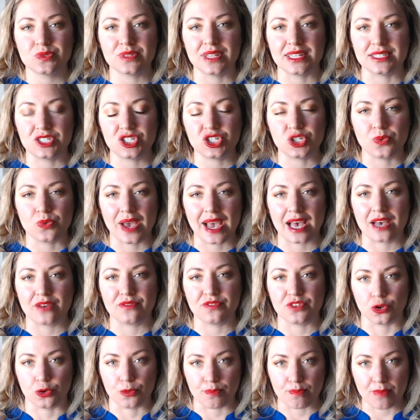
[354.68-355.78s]
lets you have
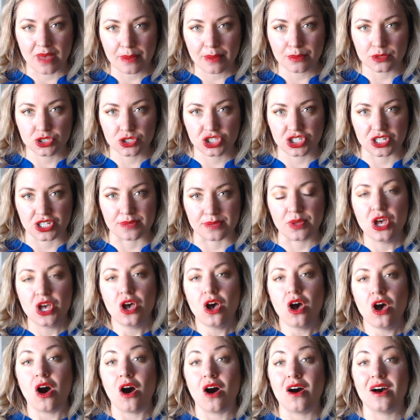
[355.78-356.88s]
your membership
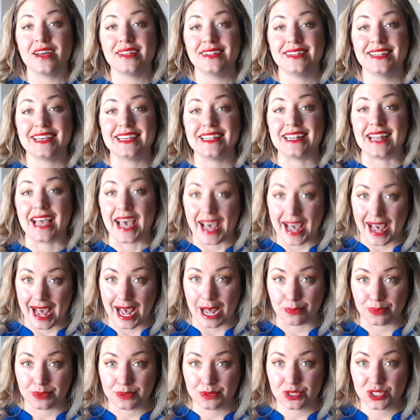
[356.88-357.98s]
on an
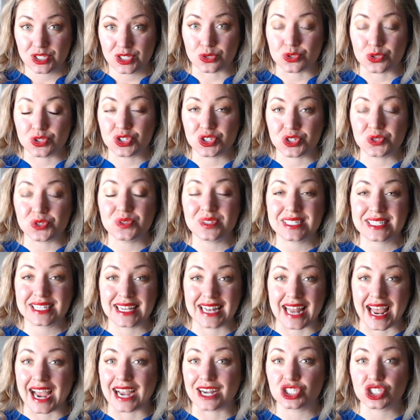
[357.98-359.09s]
app. So students
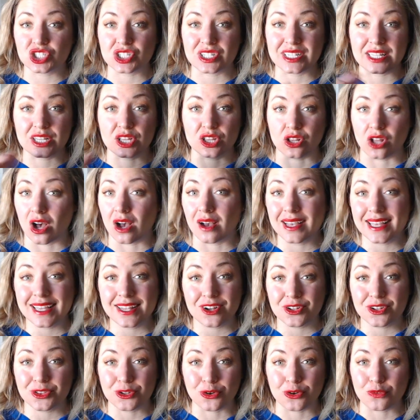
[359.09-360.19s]
can actually log in
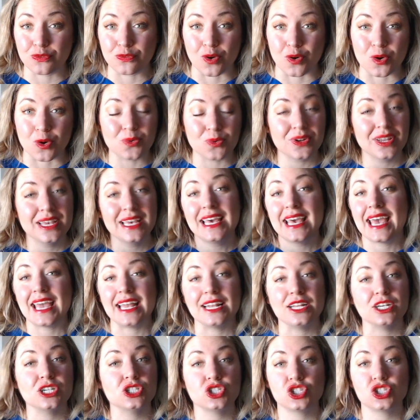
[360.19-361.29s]
on their phone
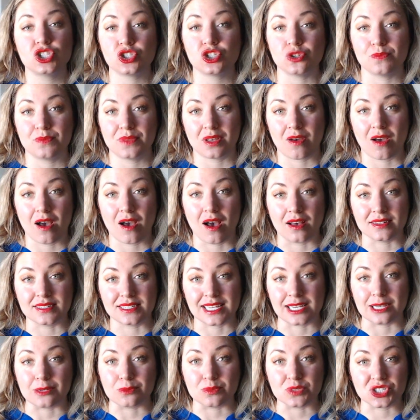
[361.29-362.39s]
and consume the
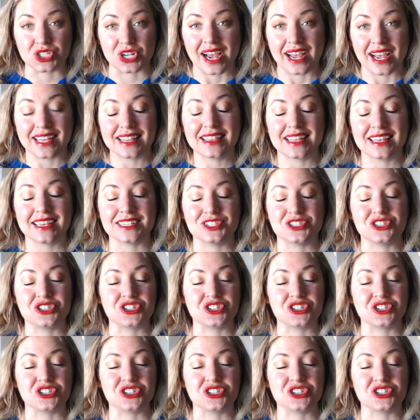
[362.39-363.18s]
content, which I think is